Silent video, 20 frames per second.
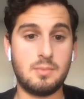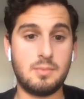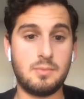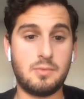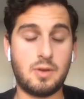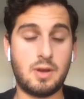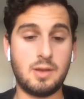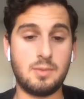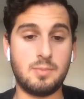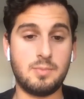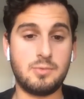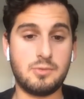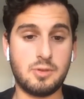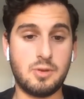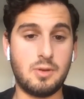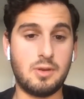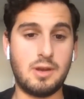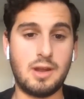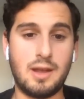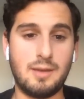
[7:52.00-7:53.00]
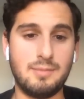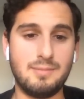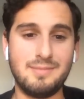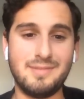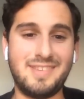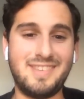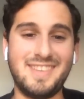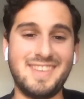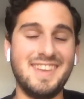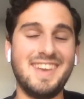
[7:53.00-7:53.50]
I screwed it up.
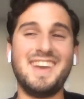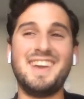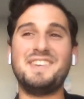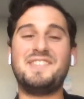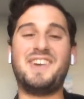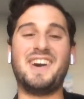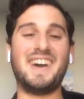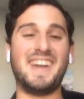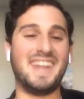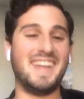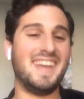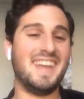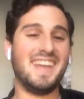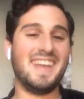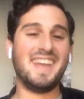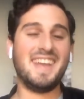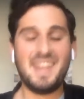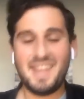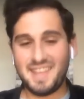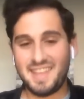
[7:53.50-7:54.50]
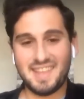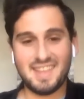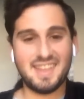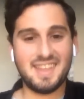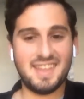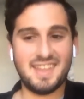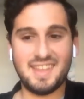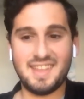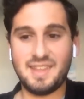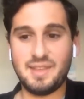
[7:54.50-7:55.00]
But
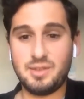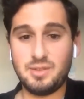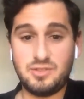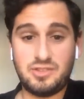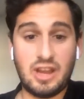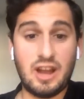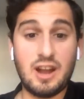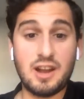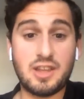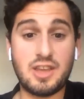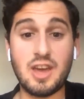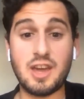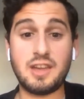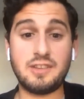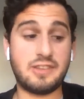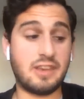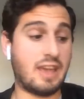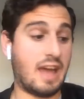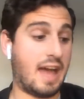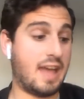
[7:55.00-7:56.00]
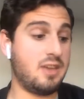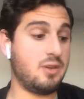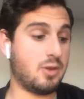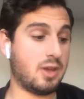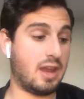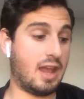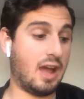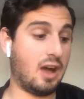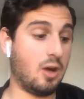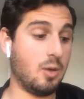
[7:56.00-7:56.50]
Jared Cook is a guy who
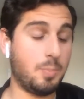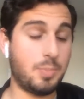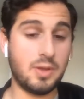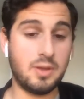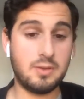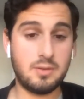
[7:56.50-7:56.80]
can help